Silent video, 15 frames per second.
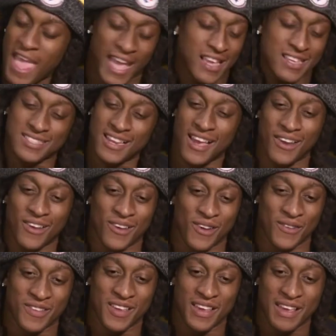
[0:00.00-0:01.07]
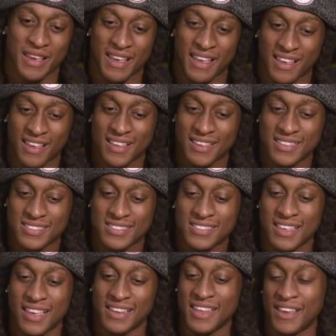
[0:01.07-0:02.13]
Nah, he's down to
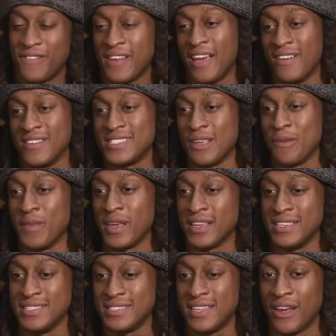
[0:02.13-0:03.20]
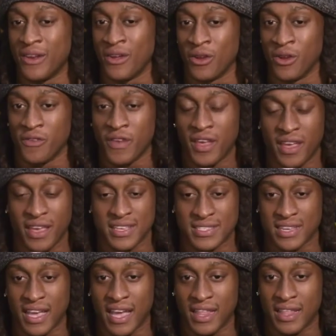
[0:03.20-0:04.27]
earth. Yeah, definitely. I would say Minkah, he's down to earth. He's
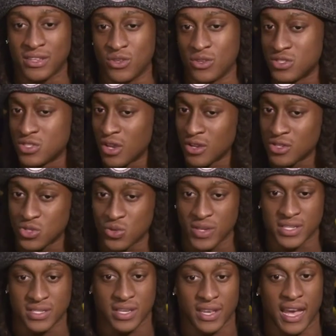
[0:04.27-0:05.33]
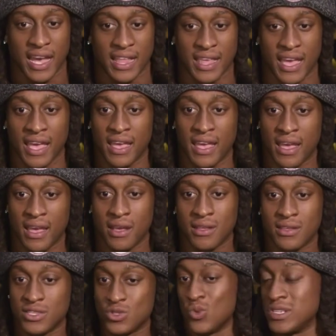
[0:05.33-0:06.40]
a guy that you can talk to. He's a guy that
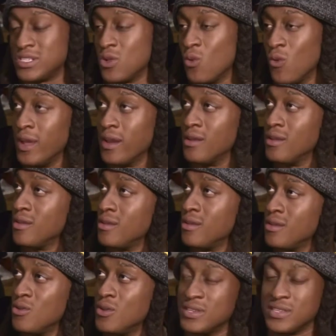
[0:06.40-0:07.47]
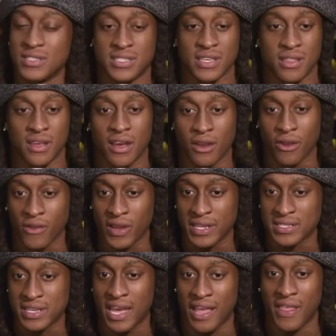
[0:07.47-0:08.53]
just wants to win. You can just see the hunger in
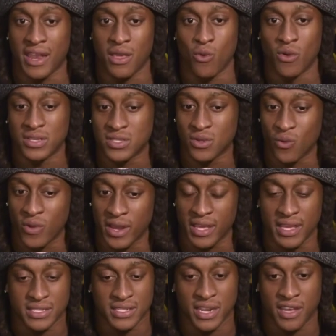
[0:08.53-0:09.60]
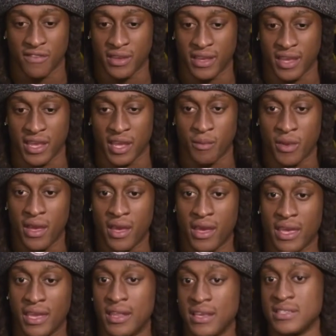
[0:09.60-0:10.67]
his eye that he wants to win each and every game.
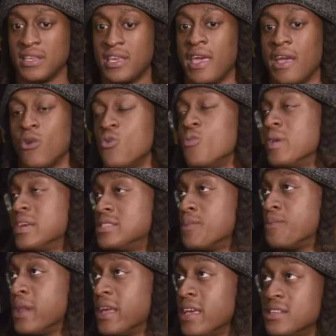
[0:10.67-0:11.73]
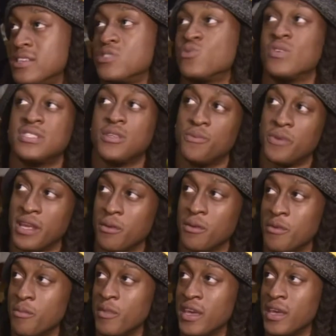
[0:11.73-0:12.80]
He doesn't care who makes the play. He just wants the play to
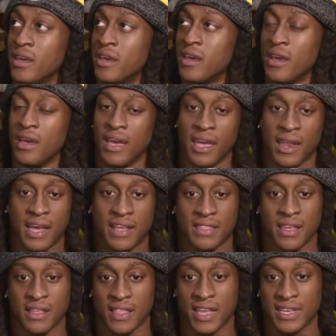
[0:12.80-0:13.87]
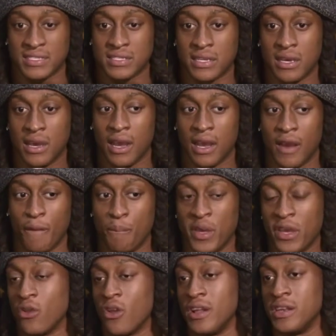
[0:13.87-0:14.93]
be made. And I think that's
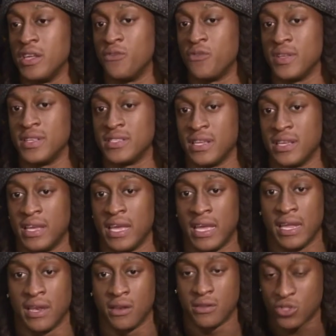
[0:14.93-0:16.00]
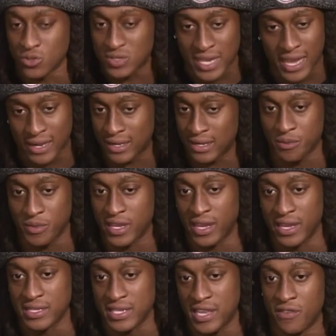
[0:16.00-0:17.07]
big on our defense and totality,
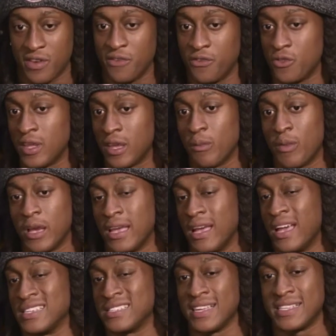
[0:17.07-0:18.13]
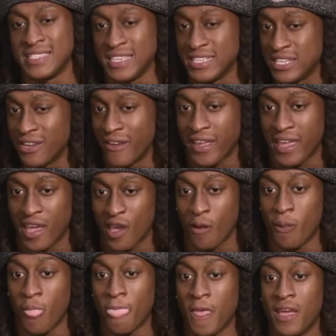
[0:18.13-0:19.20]
because even if you think about guys like TJ or
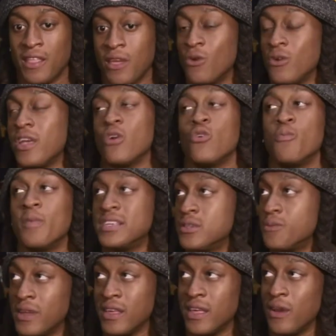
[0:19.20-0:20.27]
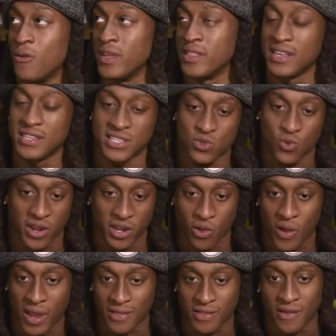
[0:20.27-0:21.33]
Cam, they don't care who makes the play that week. They just want to
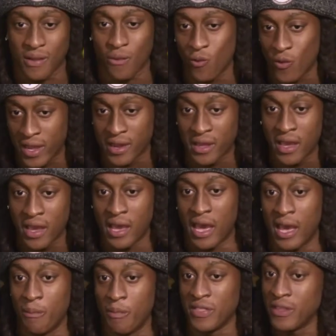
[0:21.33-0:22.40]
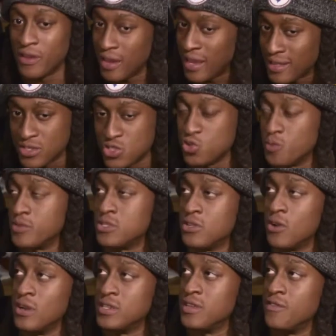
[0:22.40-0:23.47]
go out there and win. But they're like the
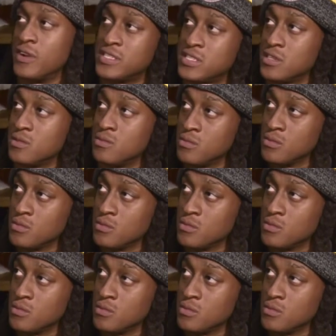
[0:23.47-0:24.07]
superstars of our team.